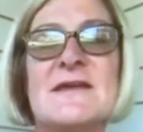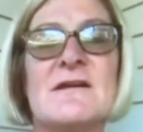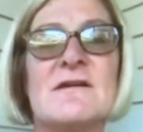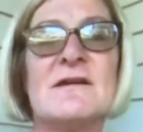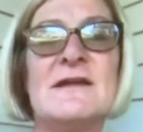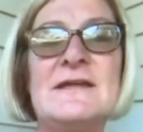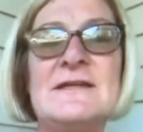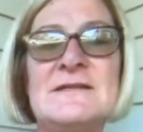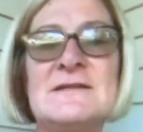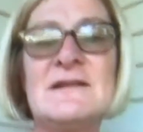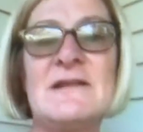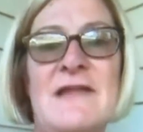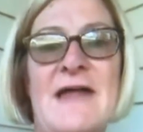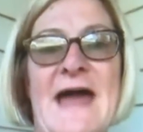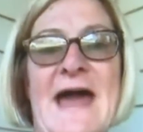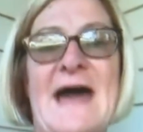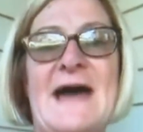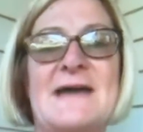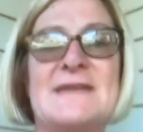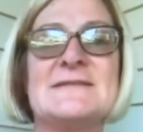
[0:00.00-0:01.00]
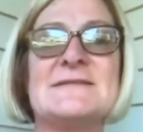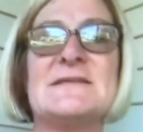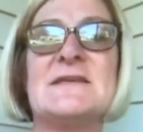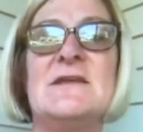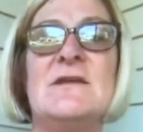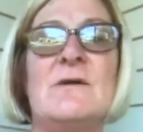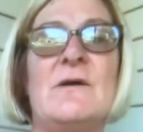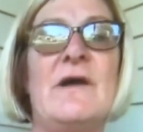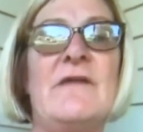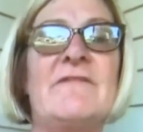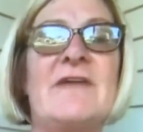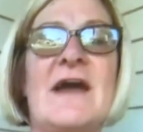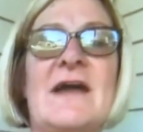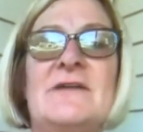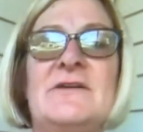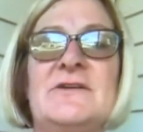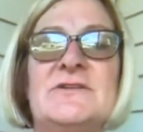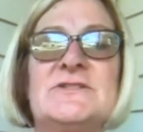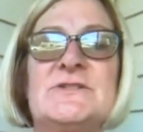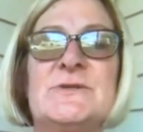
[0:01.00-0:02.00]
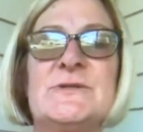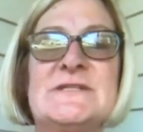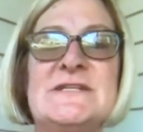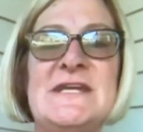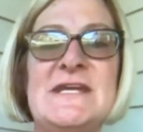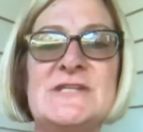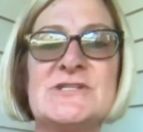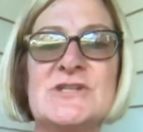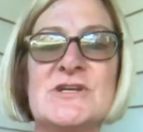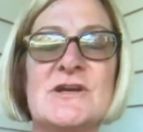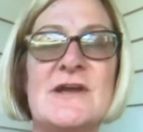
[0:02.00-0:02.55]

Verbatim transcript: are in class, you know, have gotten used to a teacher,